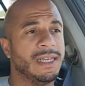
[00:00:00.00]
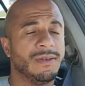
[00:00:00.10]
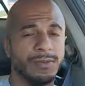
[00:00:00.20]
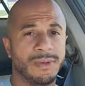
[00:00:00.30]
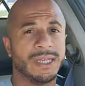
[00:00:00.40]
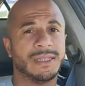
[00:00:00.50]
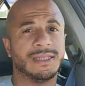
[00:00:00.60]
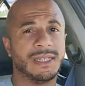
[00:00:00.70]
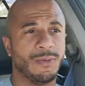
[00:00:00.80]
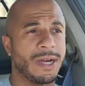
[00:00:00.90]
We can
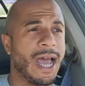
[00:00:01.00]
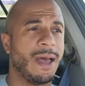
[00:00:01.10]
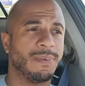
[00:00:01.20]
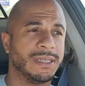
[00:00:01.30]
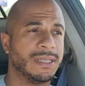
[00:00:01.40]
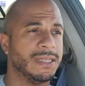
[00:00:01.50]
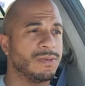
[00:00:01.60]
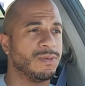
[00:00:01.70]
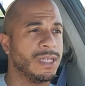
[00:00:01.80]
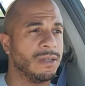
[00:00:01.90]
see what happens this
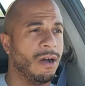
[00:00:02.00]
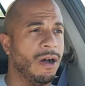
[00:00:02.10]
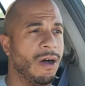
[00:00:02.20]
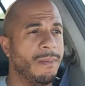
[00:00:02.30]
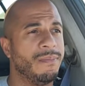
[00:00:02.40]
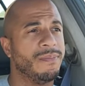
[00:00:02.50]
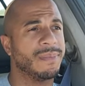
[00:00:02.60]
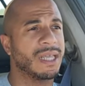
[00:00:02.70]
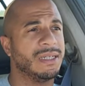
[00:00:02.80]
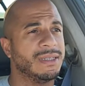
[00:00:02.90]
week.
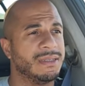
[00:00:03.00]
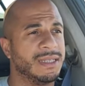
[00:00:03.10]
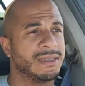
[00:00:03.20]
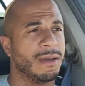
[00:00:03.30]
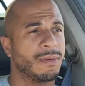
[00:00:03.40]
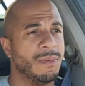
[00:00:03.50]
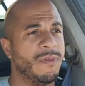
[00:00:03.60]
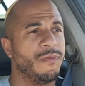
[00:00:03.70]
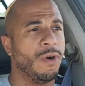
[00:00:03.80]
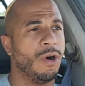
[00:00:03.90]
This
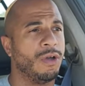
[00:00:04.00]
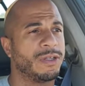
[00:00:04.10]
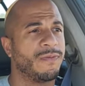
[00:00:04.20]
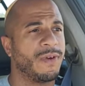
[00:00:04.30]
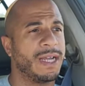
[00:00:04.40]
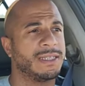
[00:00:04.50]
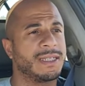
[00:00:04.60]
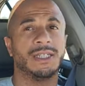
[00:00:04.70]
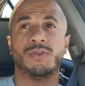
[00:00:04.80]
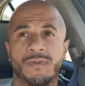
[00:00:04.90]
upcoming fall, the fight
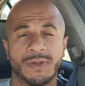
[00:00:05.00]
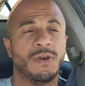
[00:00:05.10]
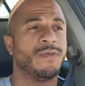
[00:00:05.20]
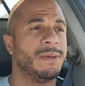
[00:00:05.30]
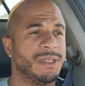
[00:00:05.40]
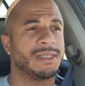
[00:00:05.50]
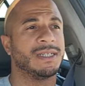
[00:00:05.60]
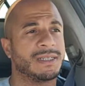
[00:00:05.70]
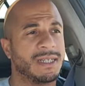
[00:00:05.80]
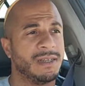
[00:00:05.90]
scheduled for November
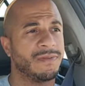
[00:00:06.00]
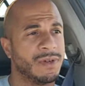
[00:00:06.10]
16th.